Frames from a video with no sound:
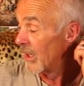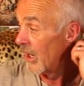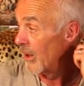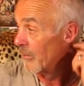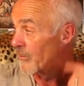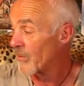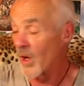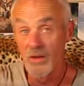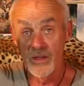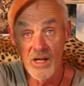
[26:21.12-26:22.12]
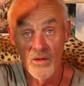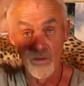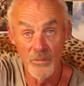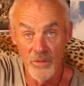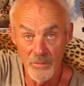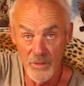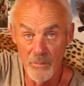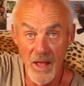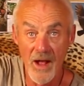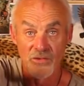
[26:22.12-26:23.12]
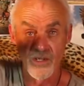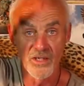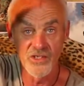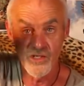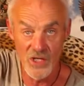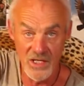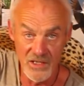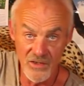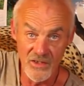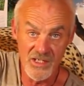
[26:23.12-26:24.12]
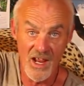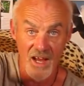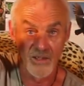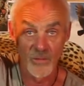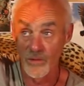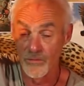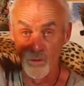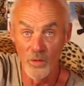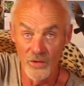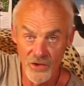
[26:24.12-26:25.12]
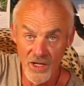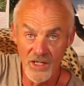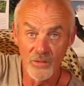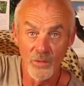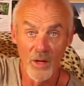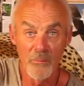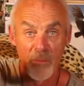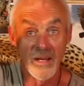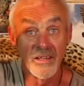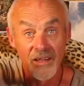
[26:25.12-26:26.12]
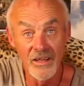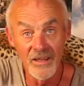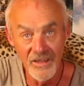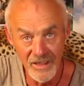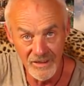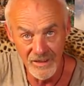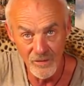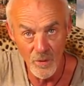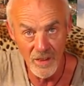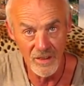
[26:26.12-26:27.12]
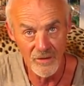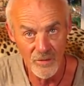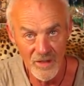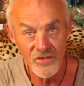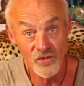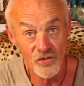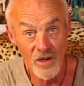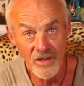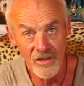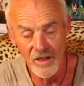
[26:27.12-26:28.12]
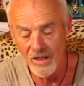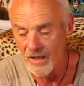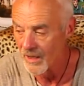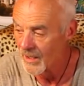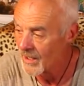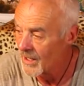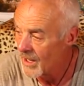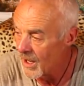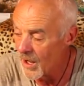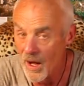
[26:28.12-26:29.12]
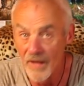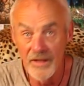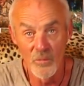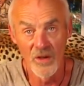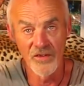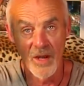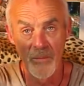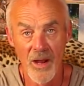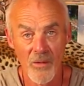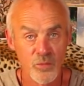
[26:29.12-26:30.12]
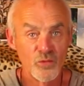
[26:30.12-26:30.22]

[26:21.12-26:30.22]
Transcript: you know, the boughs of the trees on the snags, with the fallen trees, were like bending in this wind. I thought, that's strengthening. And then one's come out